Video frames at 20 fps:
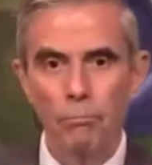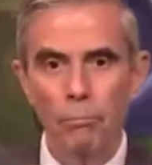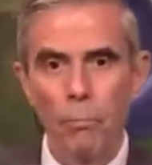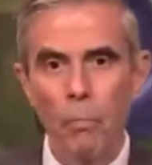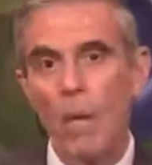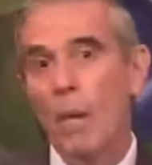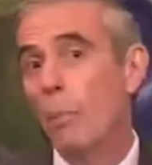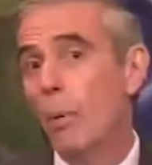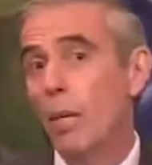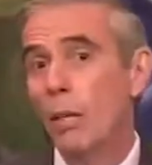
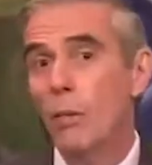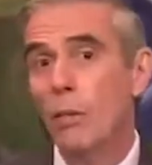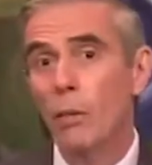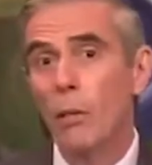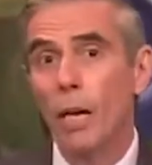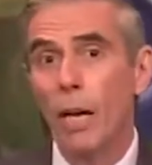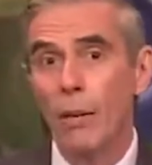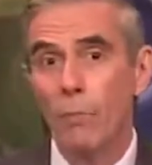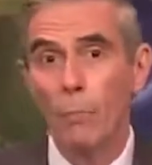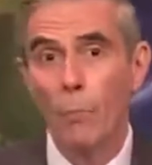maybe to
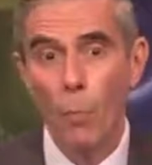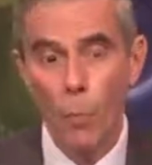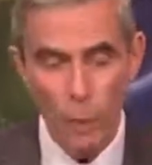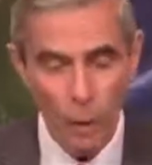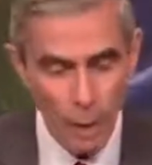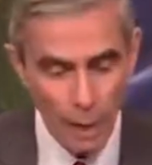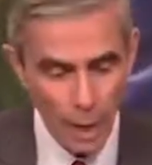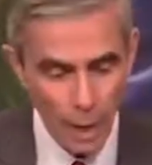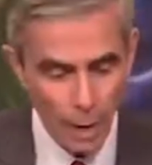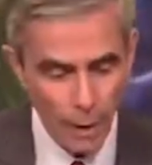have more
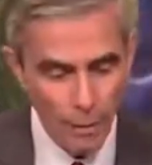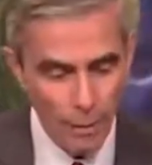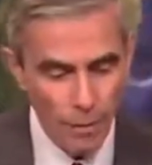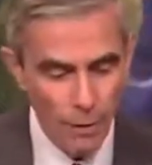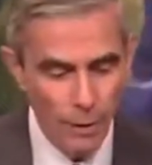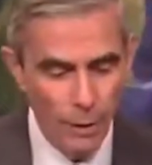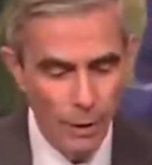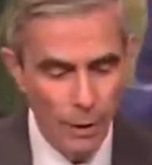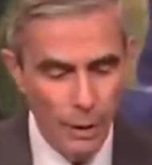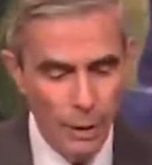love,
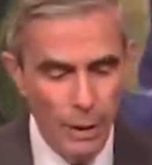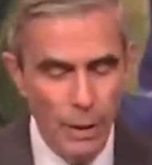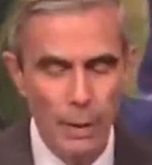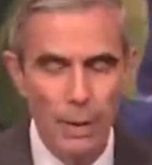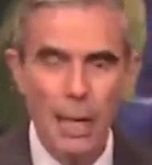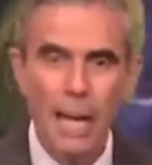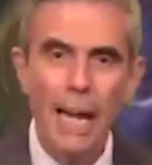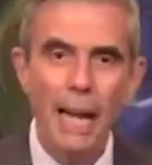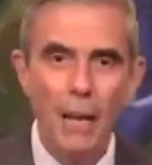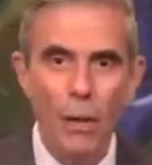
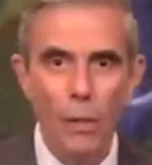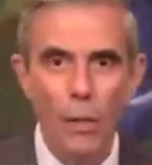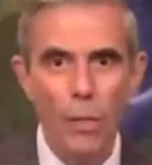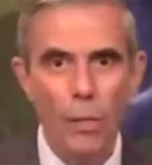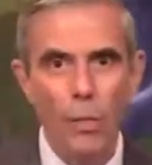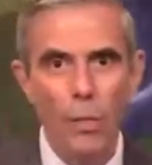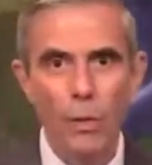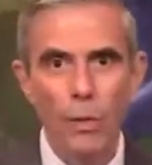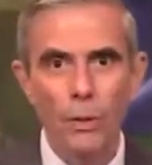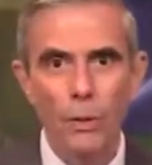health,
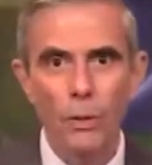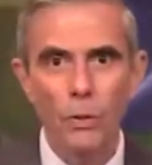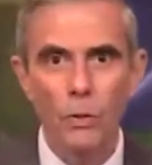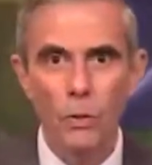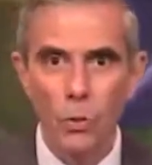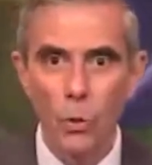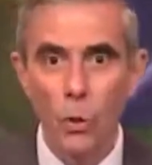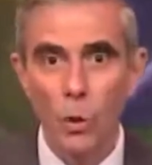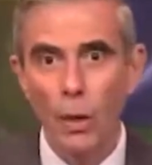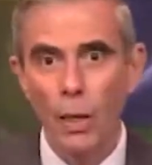
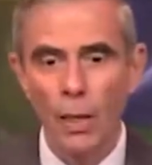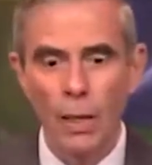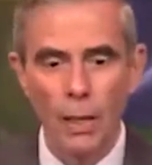joy,